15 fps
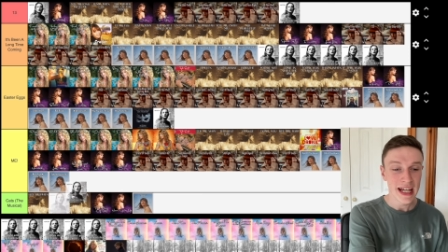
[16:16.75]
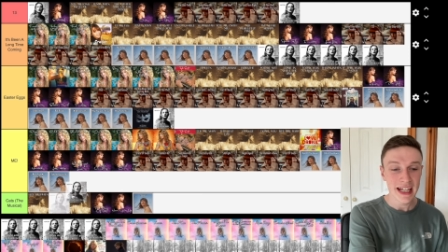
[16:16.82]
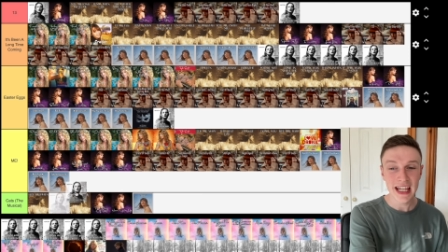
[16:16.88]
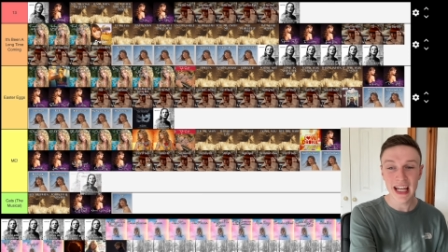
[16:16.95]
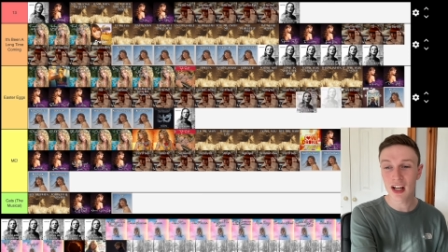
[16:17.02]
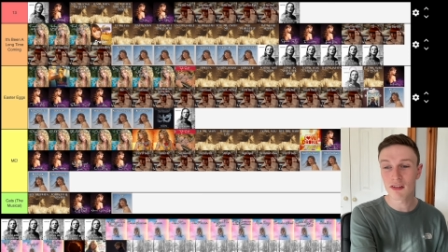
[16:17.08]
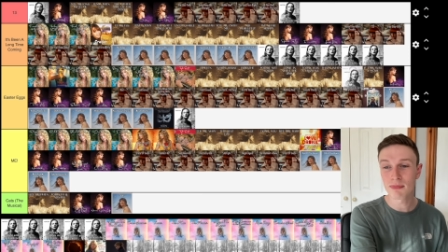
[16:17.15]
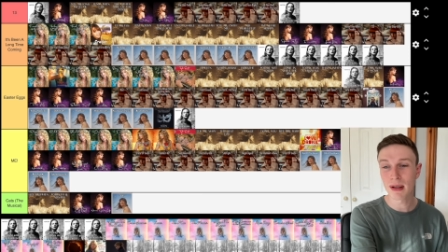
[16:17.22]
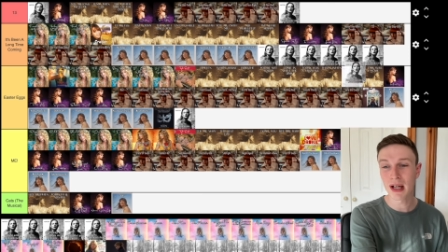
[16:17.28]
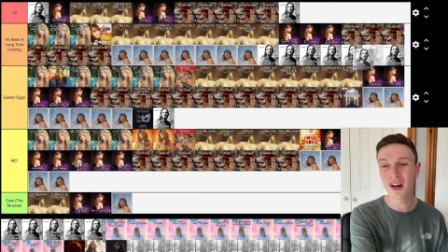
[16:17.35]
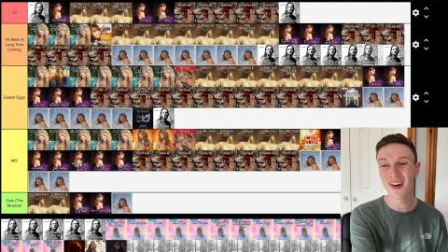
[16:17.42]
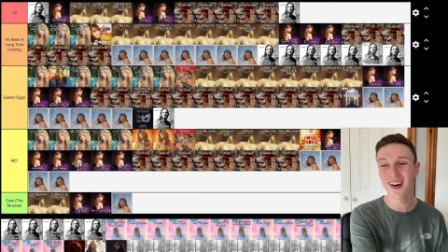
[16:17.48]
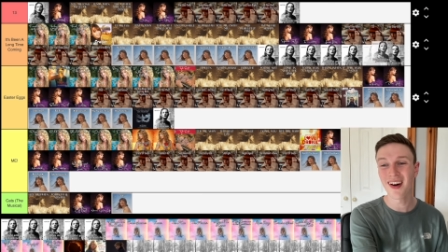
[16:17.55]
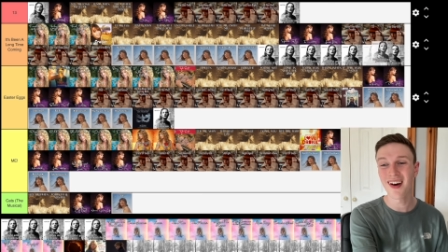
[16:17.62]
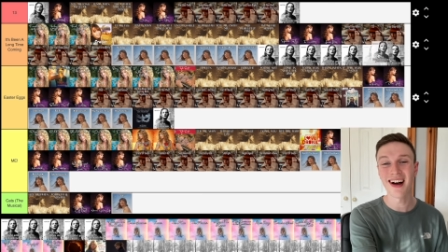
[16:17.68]
King of My
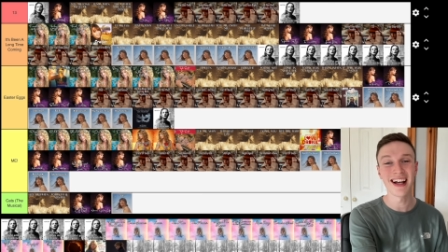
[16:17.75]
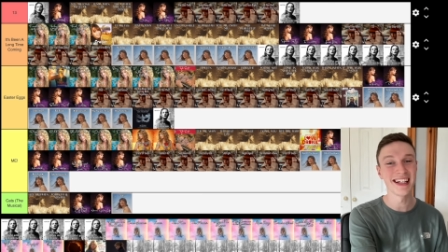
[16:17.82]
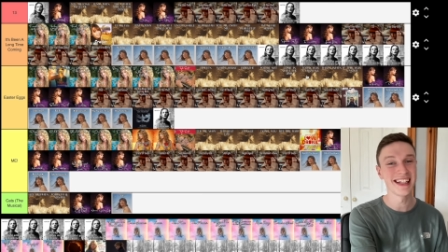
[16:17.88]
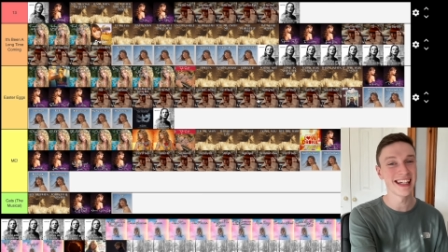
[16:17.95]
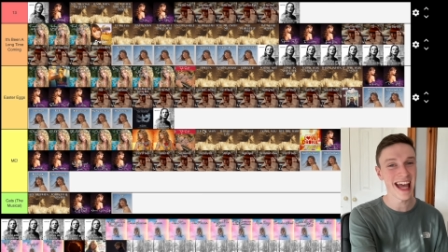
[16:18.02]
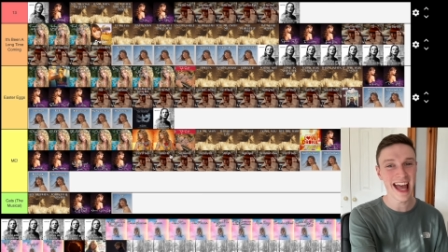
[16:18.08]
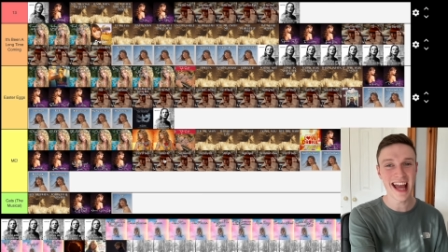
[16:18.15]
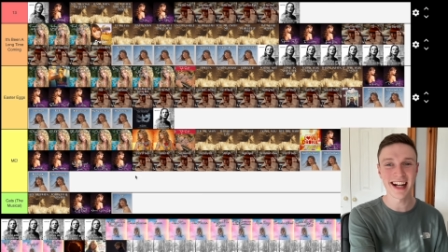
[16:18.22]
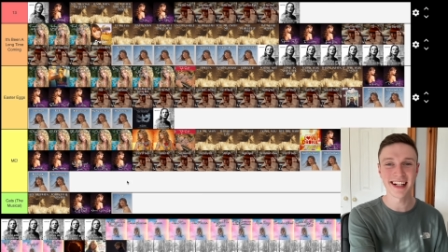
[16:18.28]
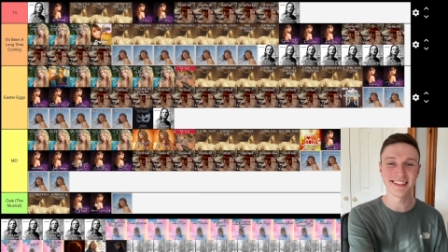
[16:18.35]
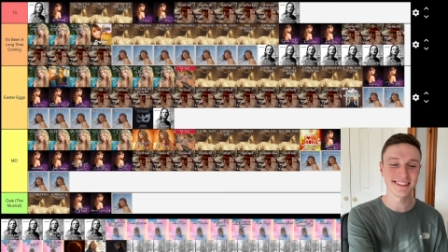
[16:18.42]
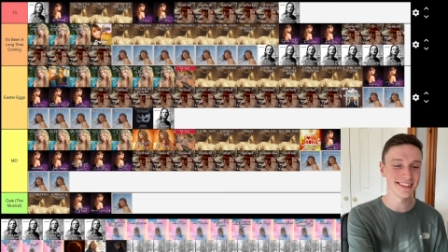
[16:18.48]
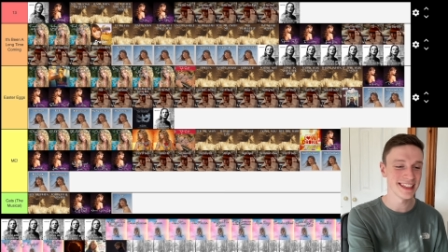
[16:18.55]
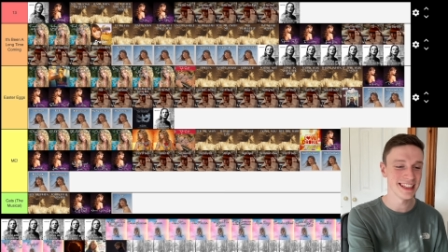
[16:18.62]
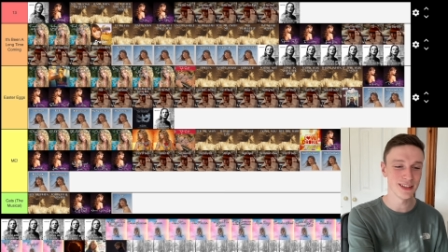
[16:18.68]
Heart,
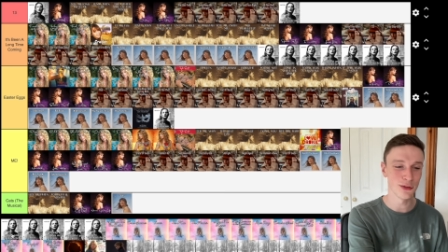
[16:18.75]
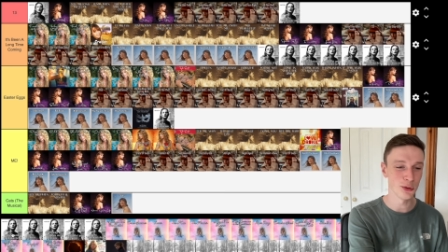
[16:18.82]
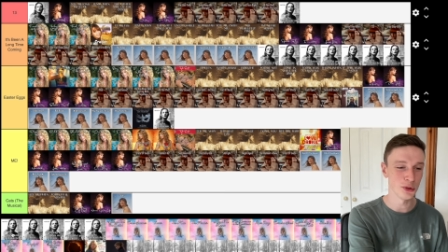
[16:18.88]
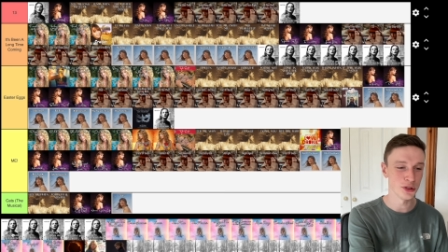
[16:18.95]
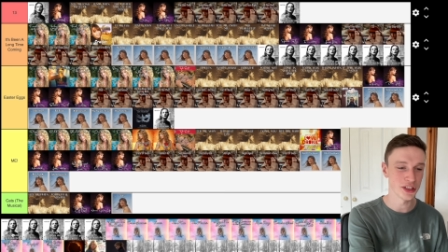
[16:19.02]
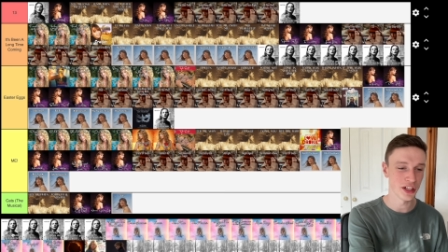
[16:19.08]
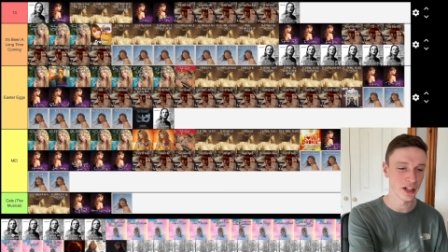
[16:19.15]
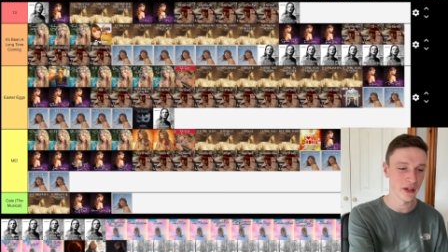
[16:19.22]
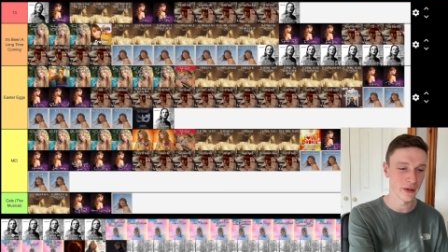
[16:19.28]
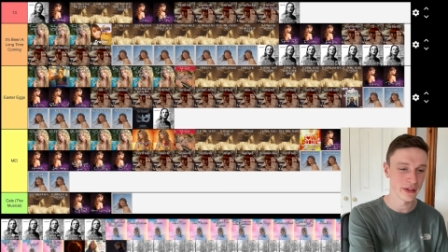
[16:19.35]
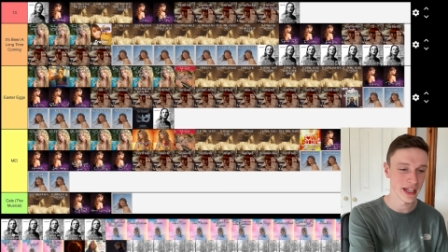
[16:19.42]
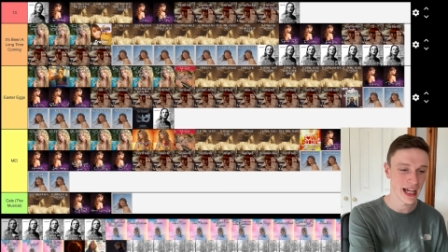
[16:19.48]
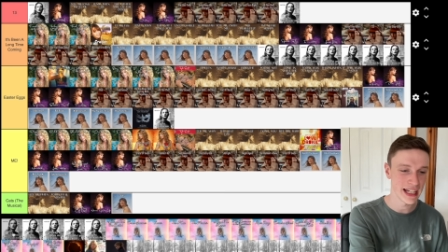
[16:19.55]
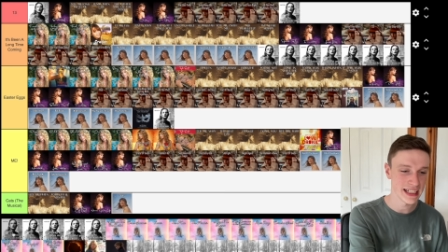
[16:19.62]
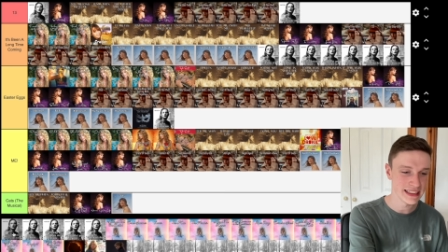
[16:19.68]
again, these are all just going to go in
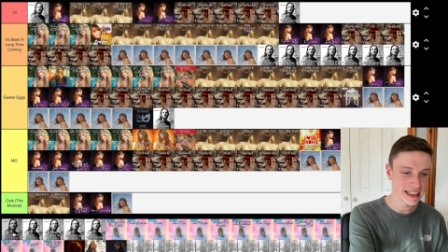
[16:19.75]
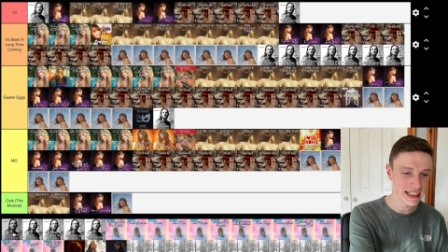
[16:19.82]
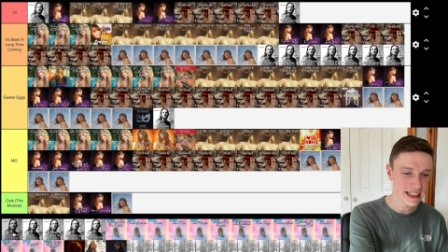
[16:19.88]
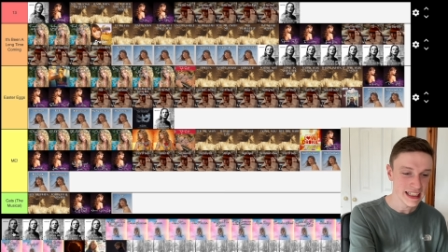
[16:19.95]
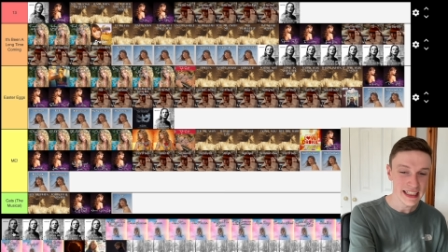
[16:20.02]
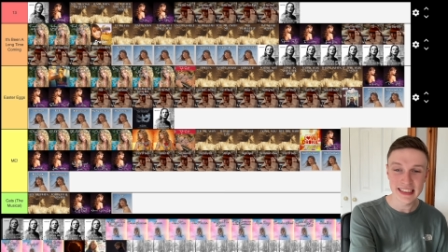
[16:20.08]
the A tier.